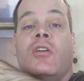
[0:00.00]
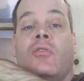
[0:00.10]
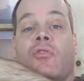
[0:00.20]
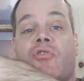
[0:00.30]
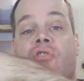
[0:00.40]

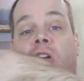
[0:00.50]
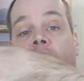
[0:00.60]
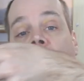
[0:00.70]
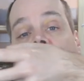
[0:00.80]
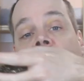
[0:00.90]
in order to
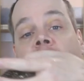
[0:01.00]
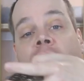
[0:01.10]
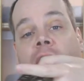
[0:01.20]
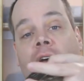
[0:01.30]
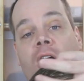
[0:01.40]
generate
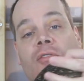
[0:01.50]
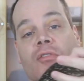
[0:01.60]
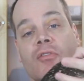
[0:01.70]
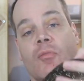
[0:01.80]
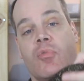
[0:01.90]
a
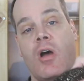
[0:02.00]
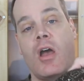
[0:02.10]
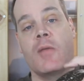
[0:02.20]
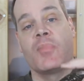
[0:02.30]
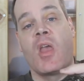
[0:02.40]
constant
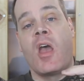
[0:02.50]
supply.